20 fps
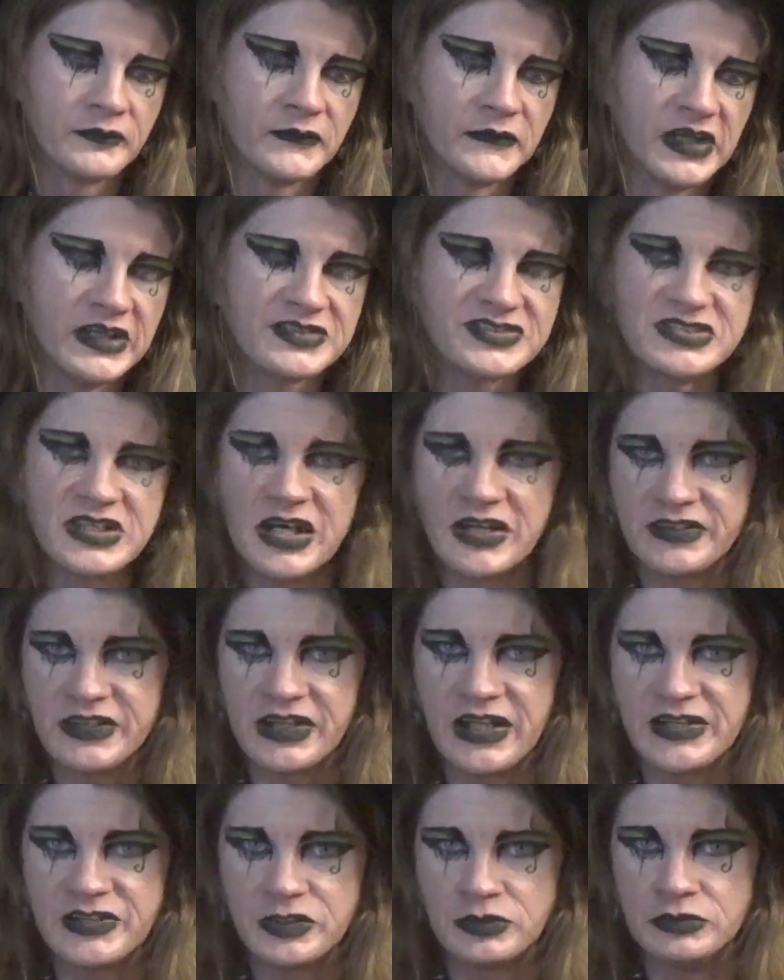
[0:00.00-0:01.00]
It's not that
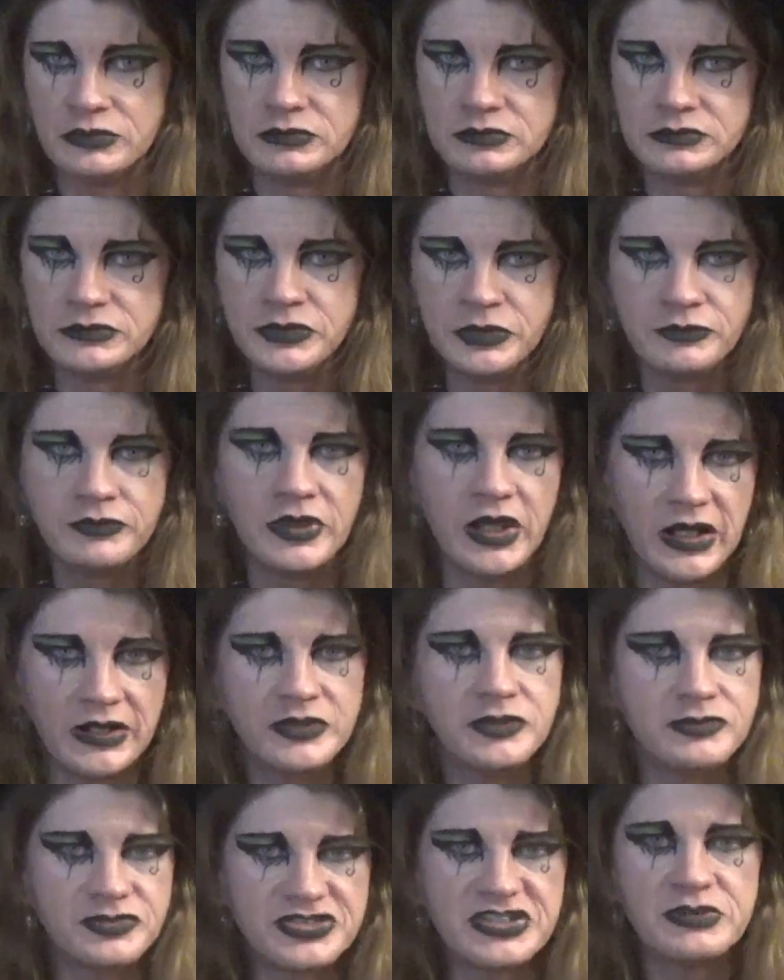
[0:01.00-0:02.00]
I don't...
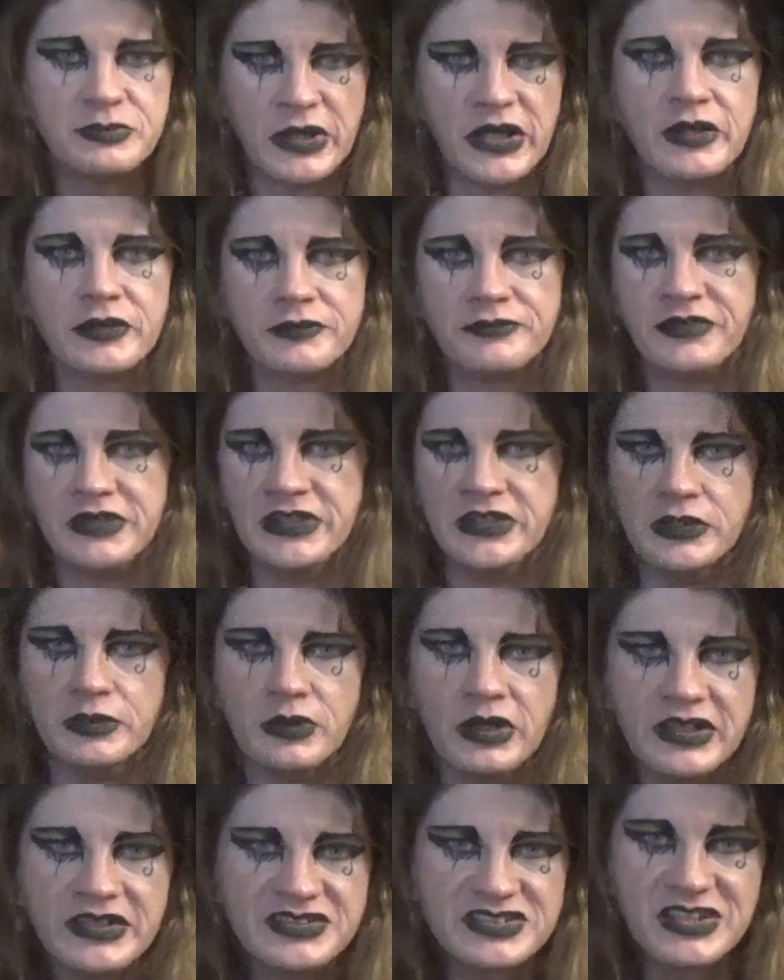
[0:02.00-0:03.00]
You've seen my other video.
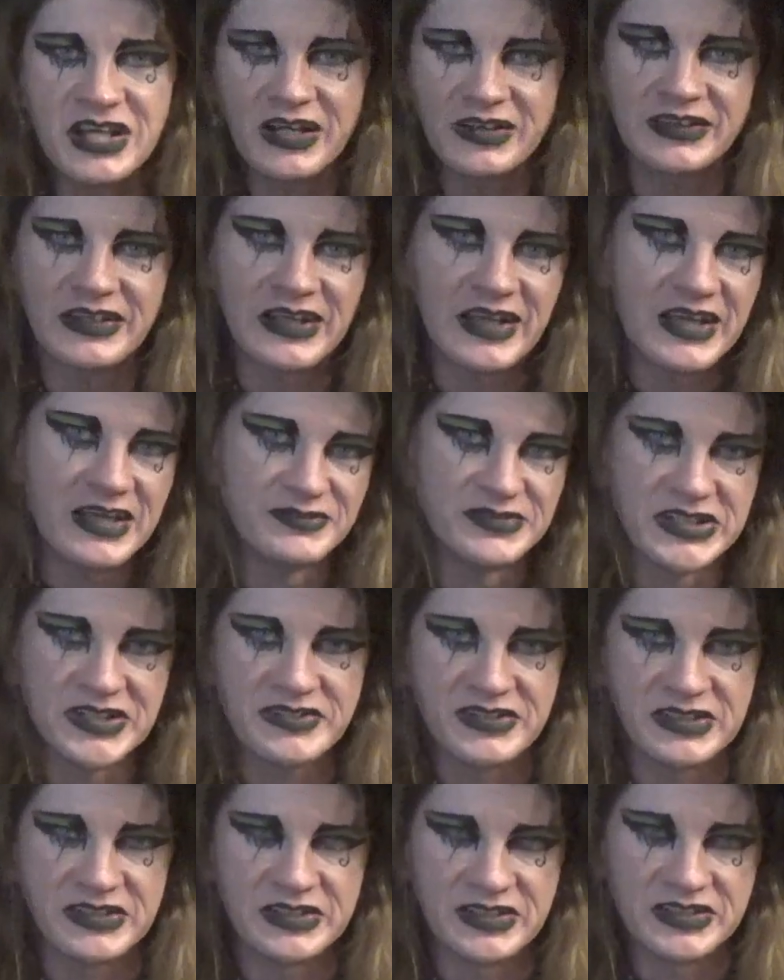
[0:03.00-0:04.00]
It's not that I have
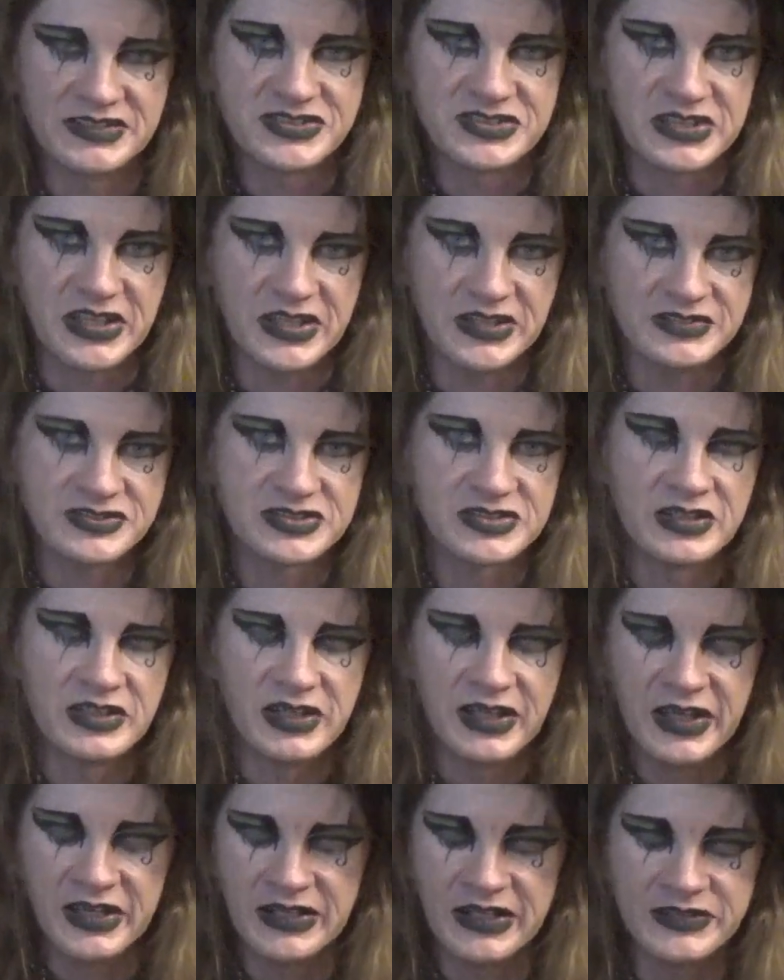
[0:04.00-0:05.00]
anything against gays,
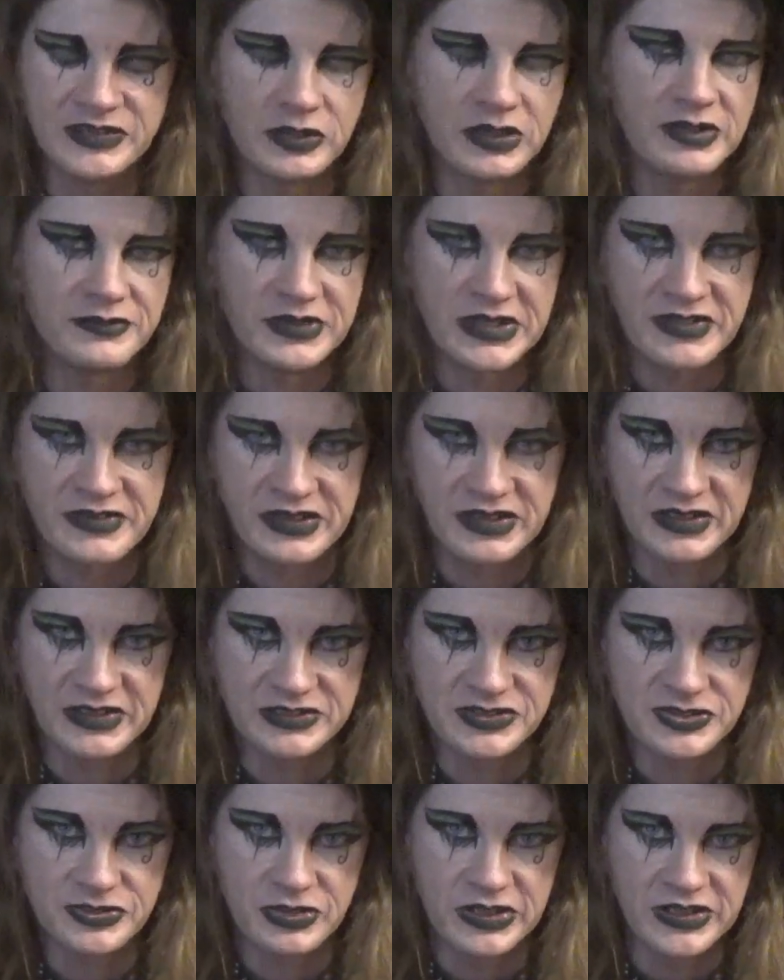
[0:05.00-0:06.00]
and I don't have anything
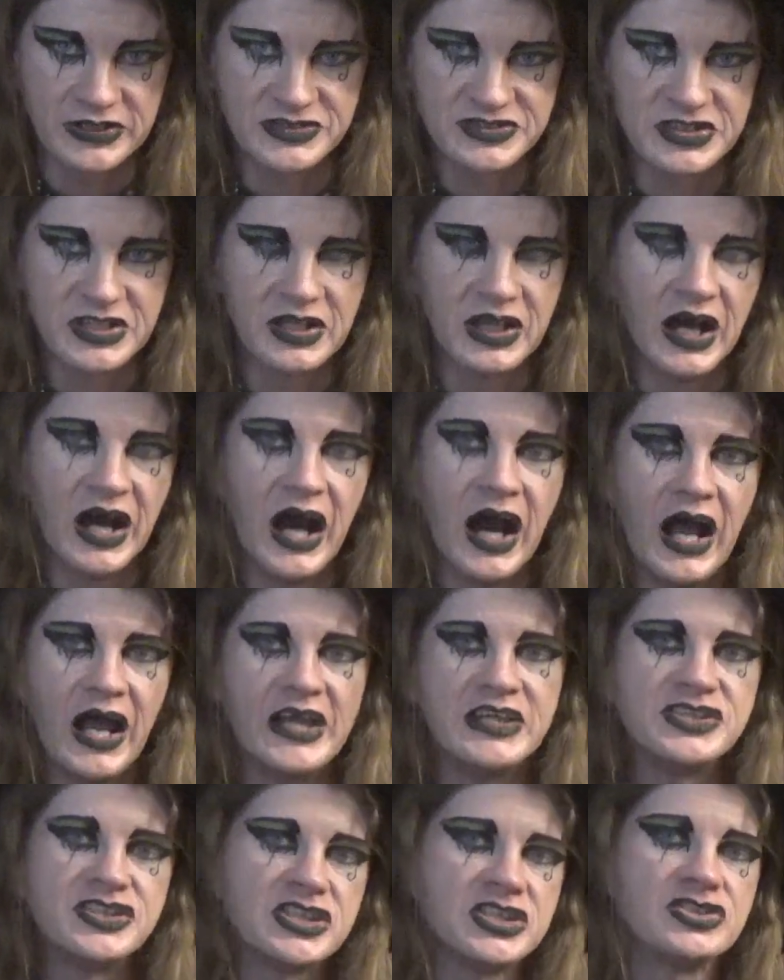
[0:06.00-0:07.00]
against trans.
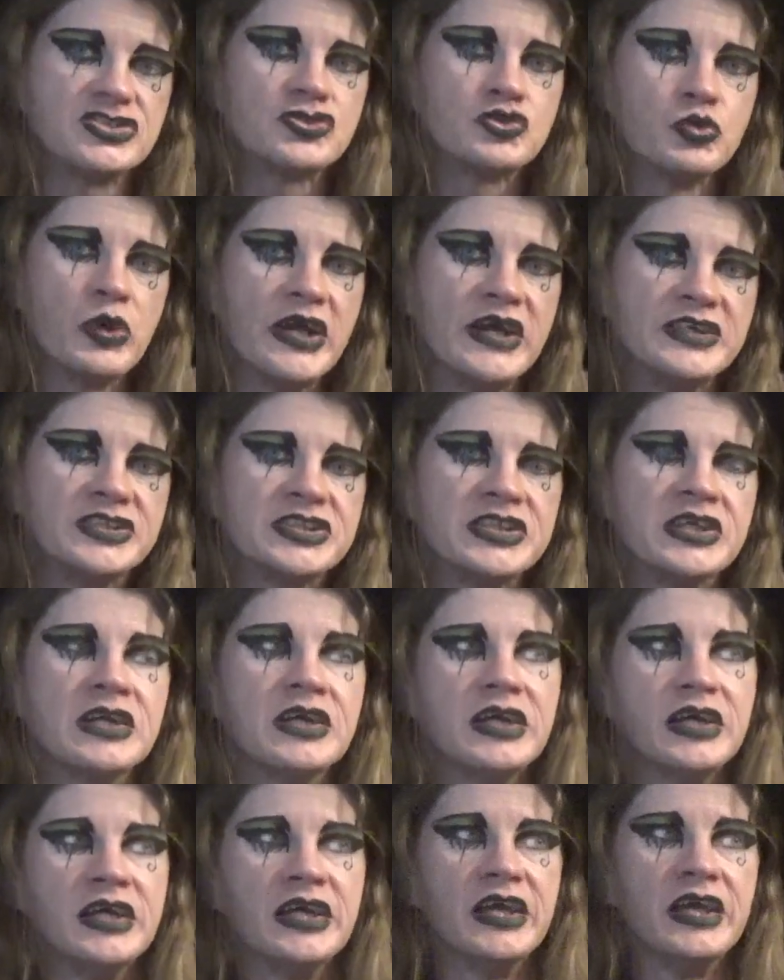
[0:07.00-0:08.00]
I just wish
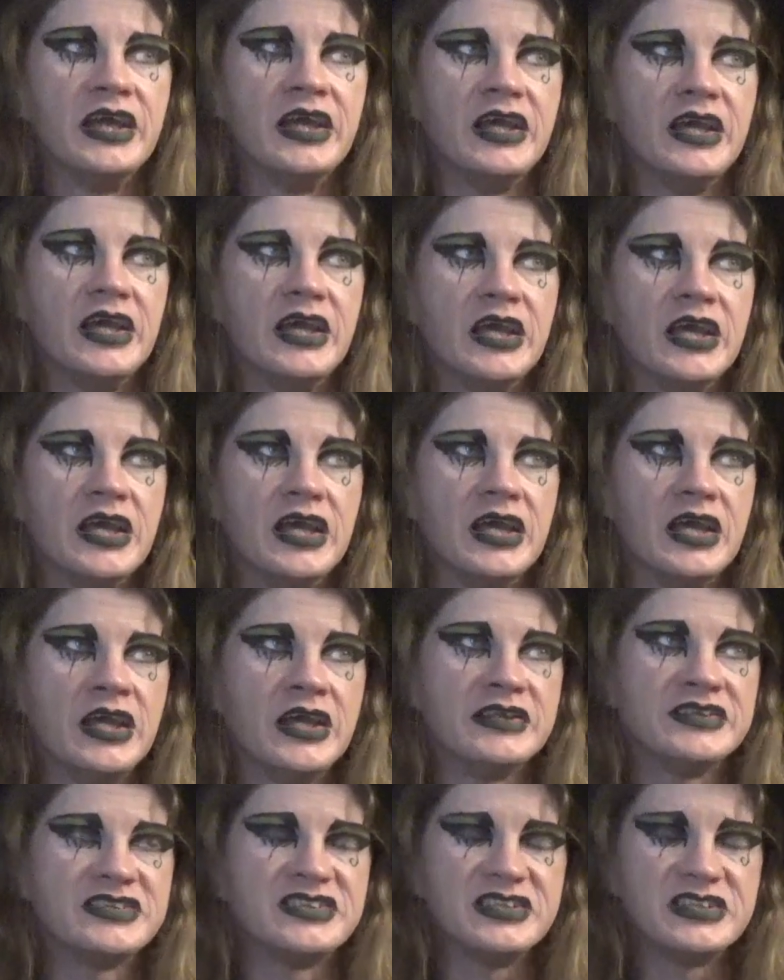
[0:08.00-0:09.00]

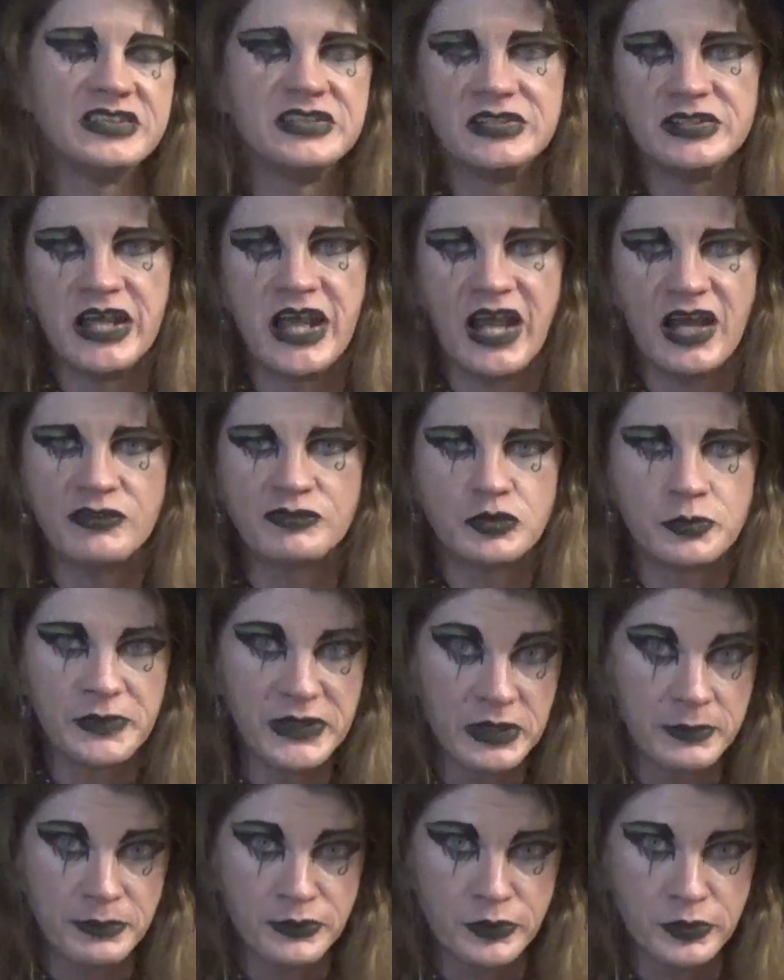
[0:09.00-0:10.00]
it didn't have to be a